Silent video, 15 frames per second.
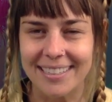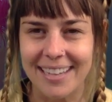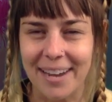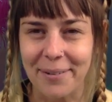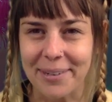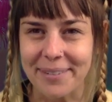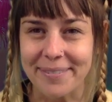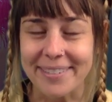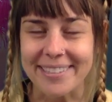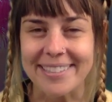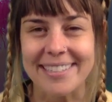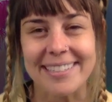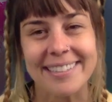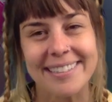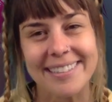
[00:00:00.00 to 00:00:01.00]
I want to feel
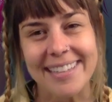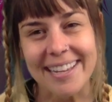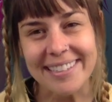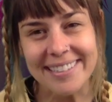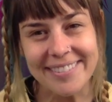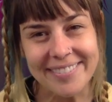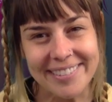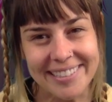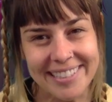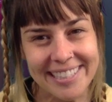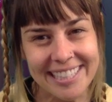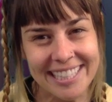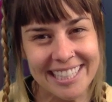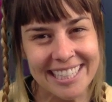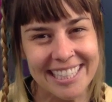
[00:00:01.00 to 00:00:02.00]

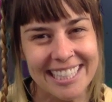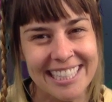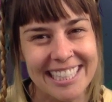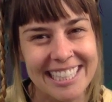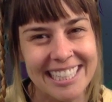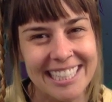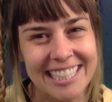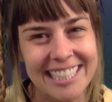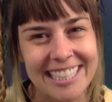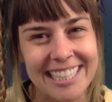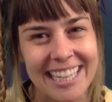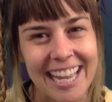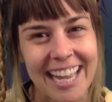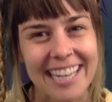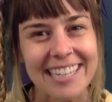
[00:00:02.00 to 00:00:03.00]
successful,
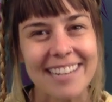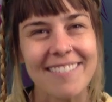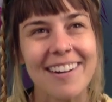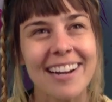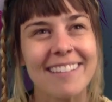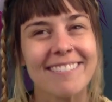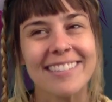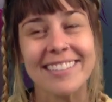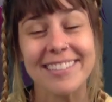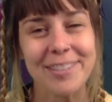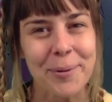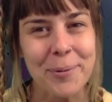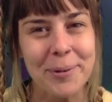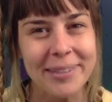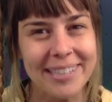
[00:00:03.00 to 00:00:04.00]
and I want to feel
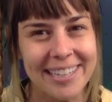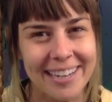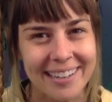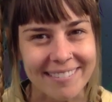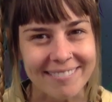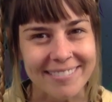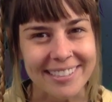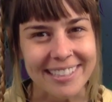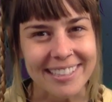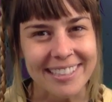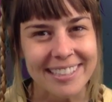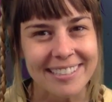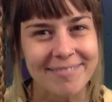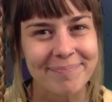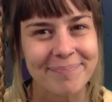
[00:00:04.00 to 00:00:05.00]
totally confident.